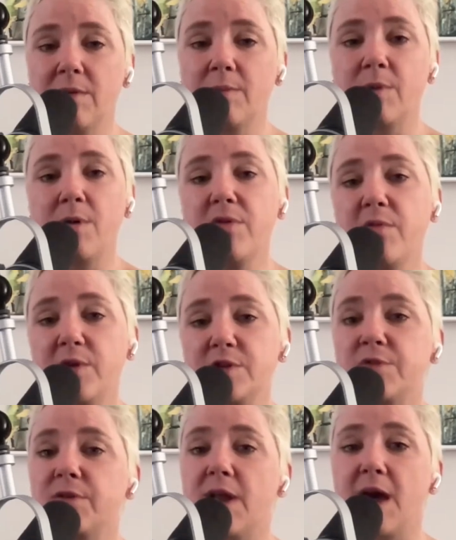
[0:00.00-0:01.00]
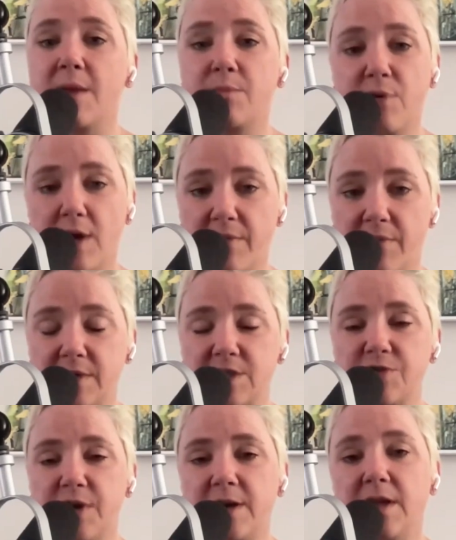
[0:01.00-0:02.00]
both of which are nonprofits
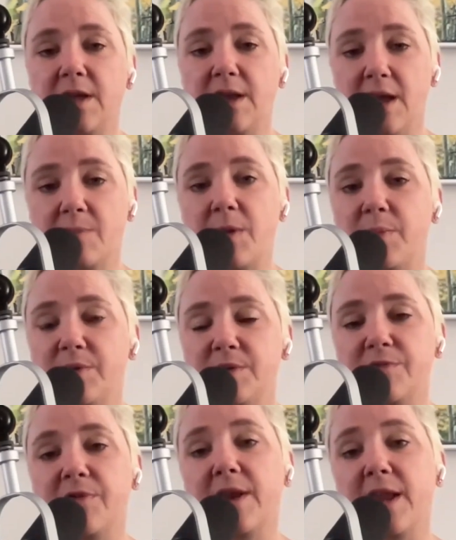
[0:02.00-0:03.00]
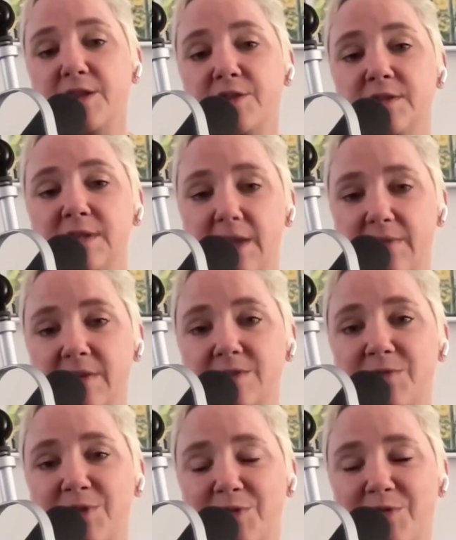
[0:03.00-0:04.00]
trying to connect people to financial savings
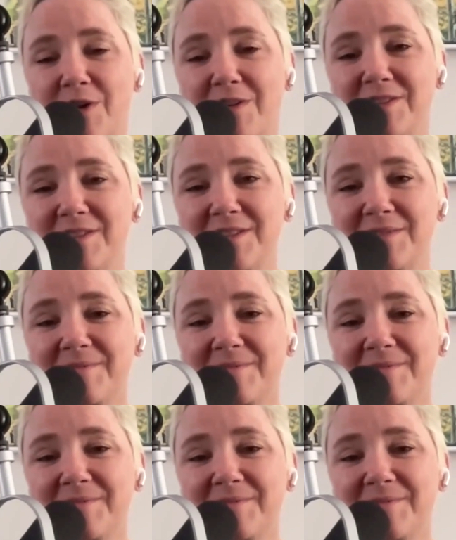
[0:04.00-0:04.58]
for their drugs.